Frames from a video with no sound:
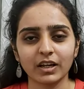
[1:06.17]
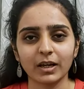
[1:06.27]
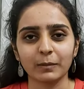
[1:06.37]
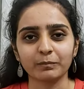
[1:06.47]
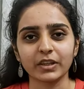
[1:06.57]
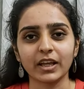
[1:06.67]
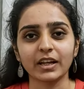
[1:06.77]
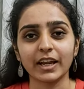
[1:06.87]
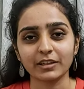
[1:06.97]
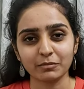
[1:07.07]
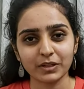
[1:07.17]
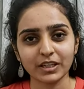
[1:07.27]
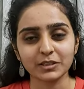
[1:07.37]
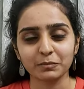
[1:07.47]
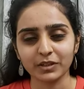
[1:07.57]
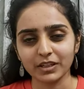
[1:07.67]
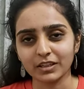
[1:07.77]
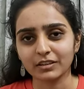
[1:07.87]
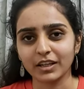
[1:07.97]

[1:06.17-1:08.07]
Um, they let me speak,